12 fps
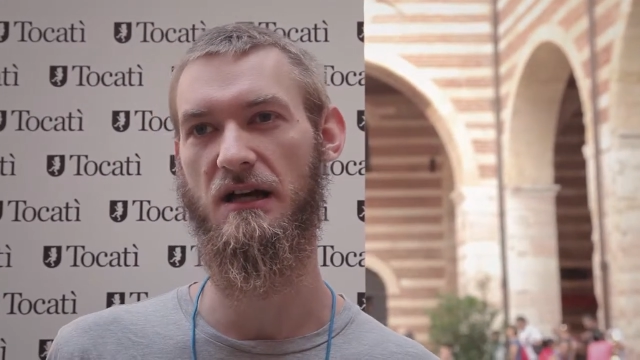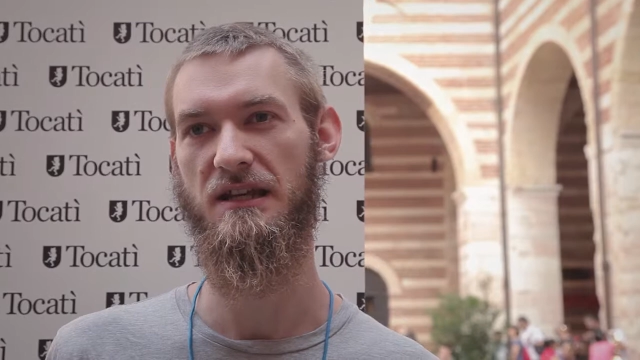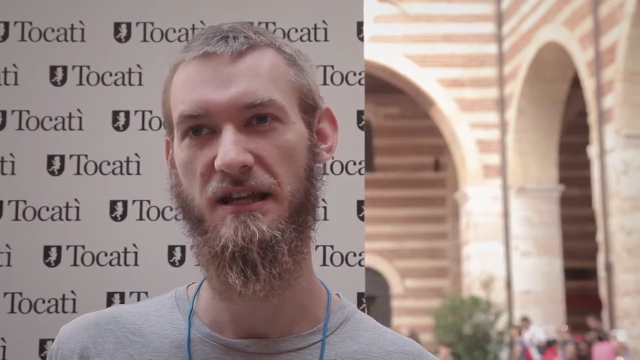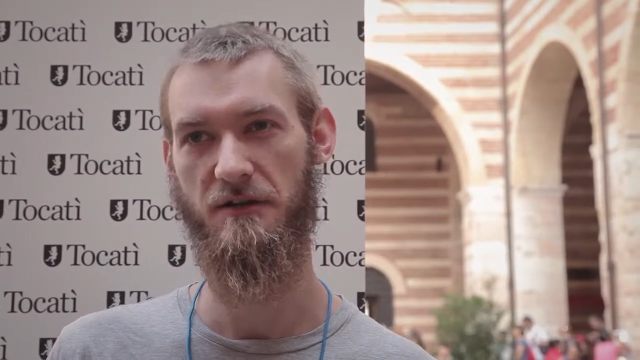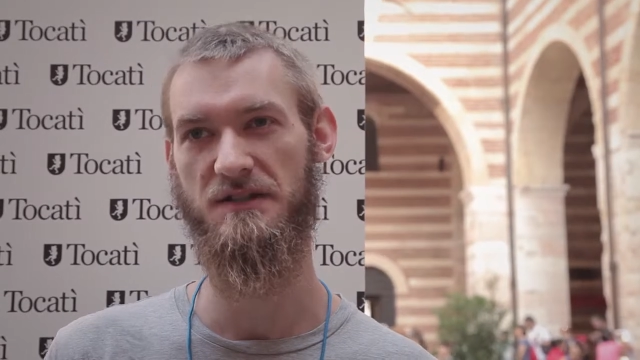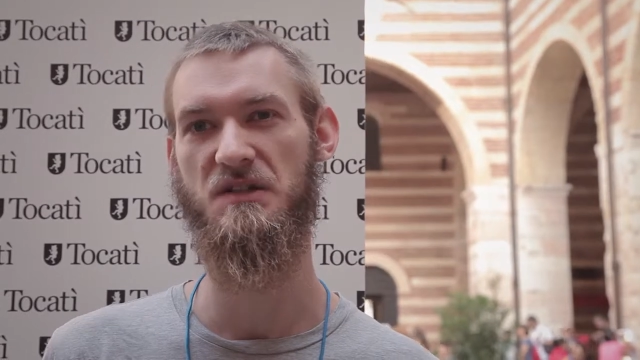
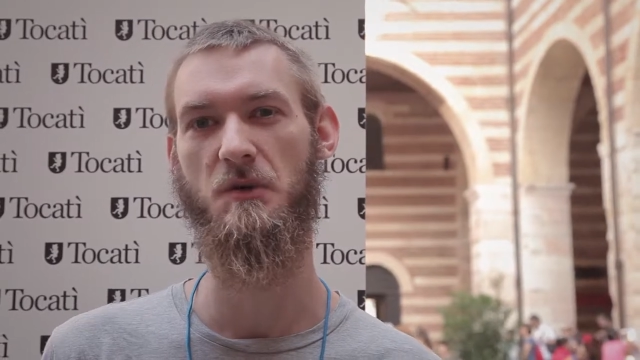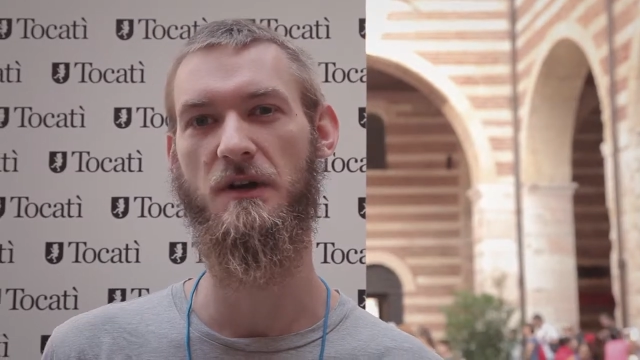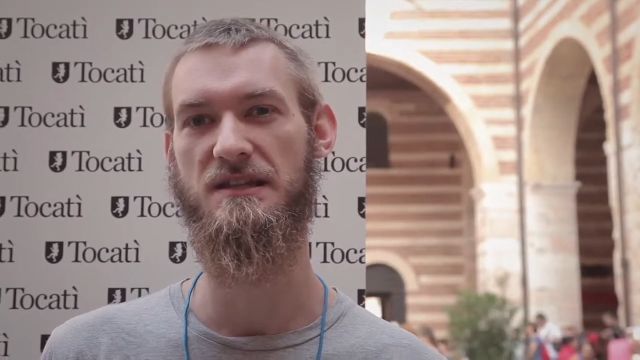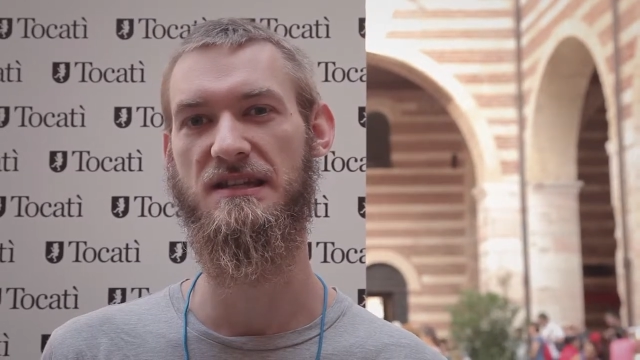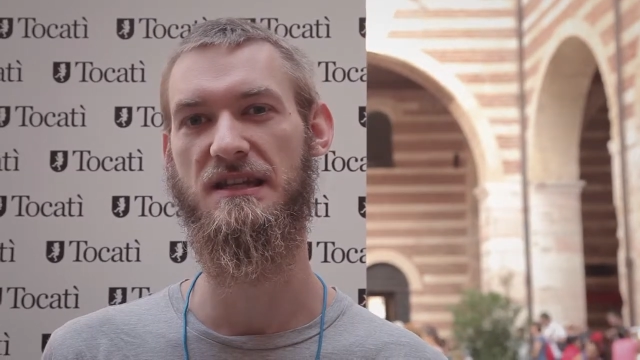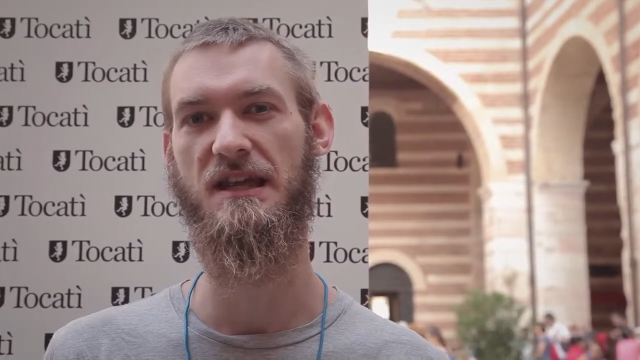here at
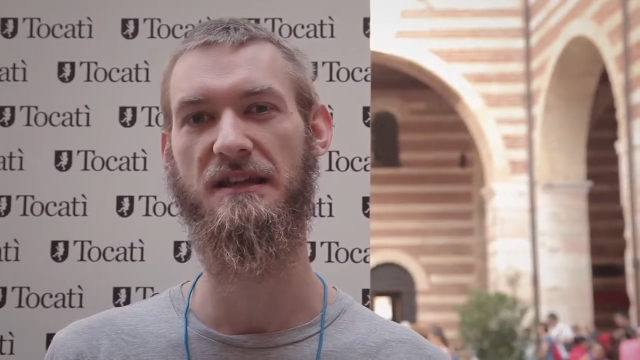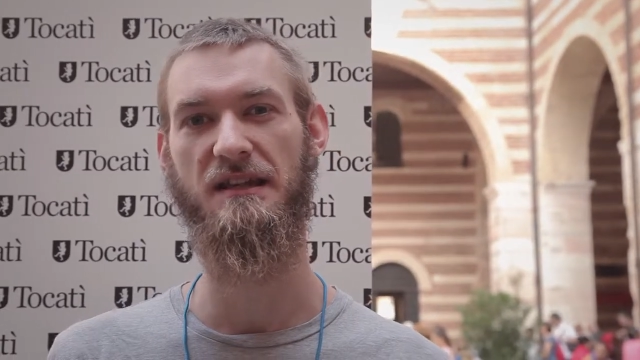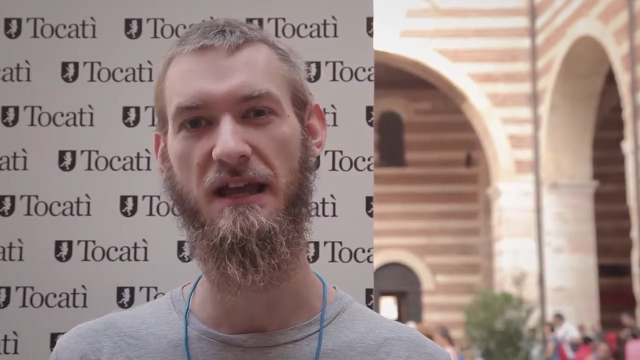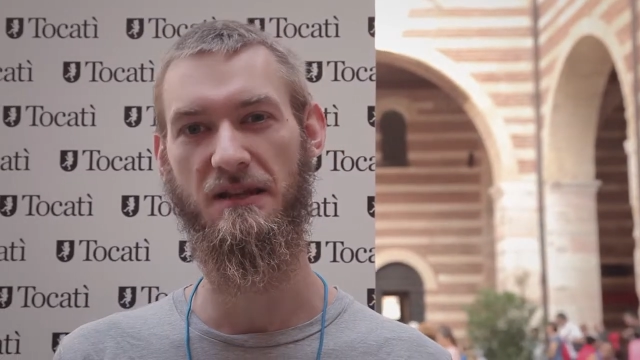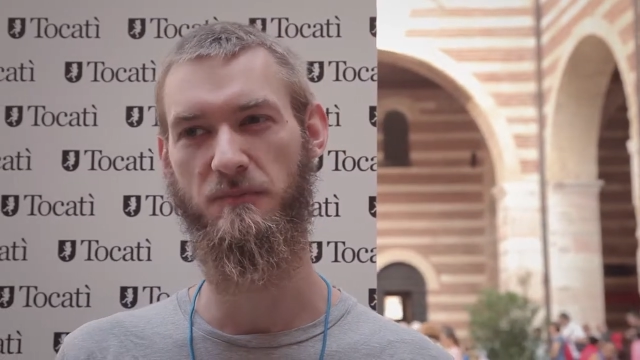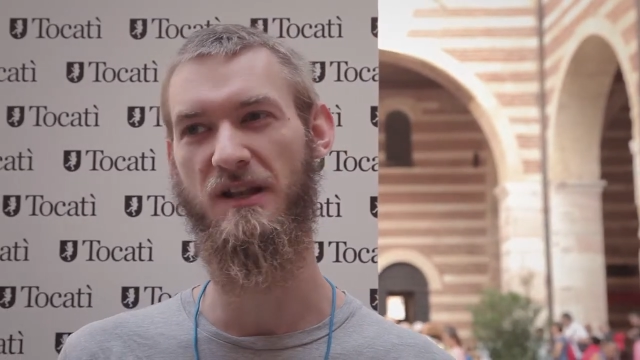Tocatì and
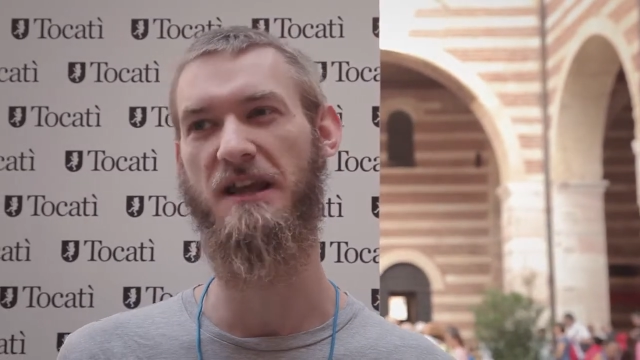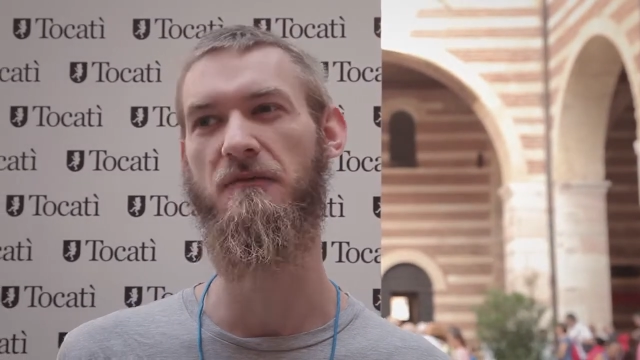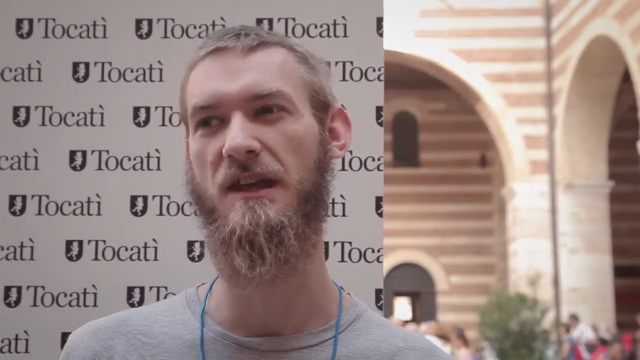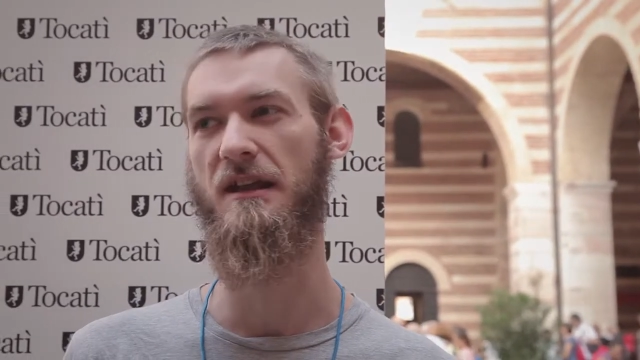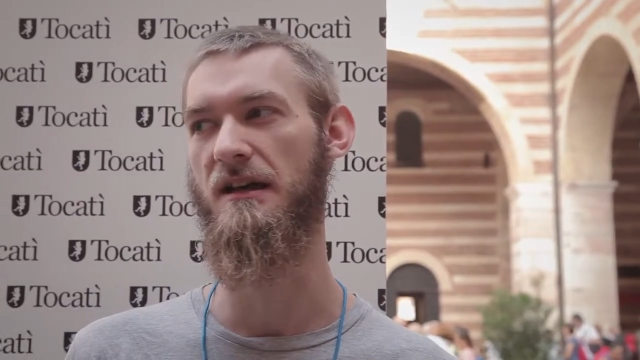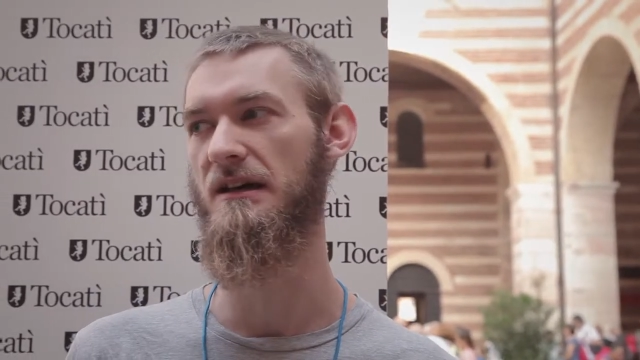at Play
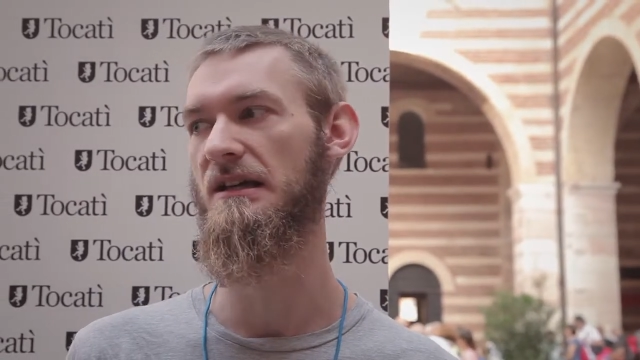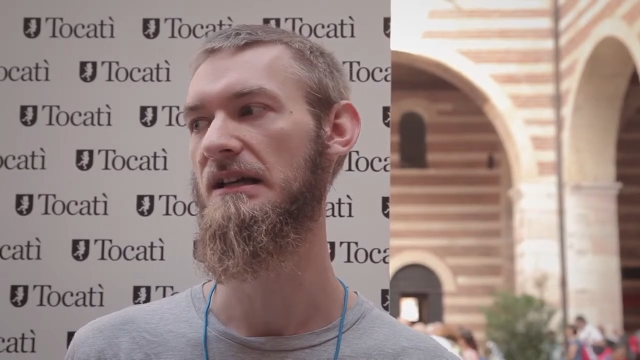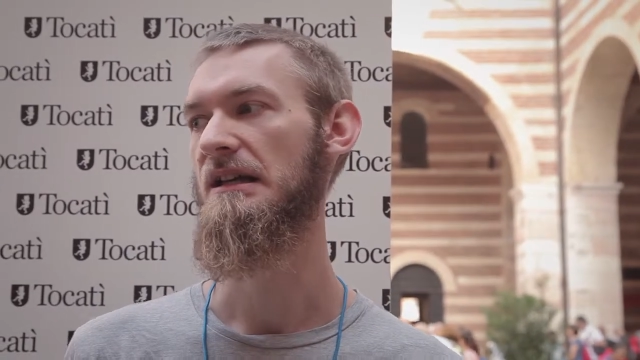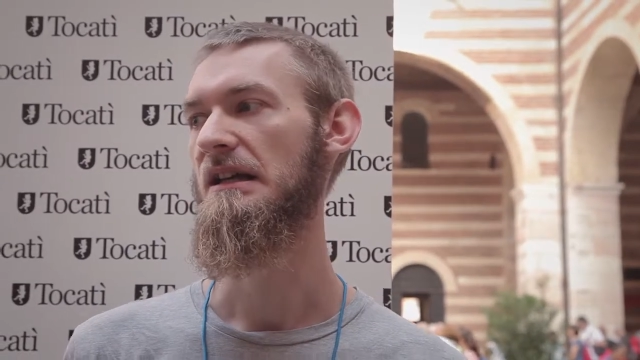Vienna,